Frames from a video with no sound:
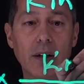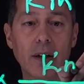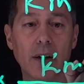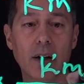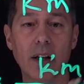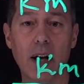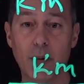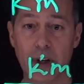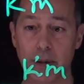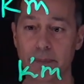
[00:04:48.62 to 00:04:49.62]

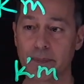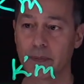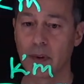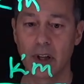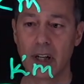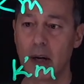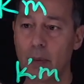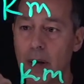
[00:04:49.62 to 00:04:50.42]
kilometer. Now my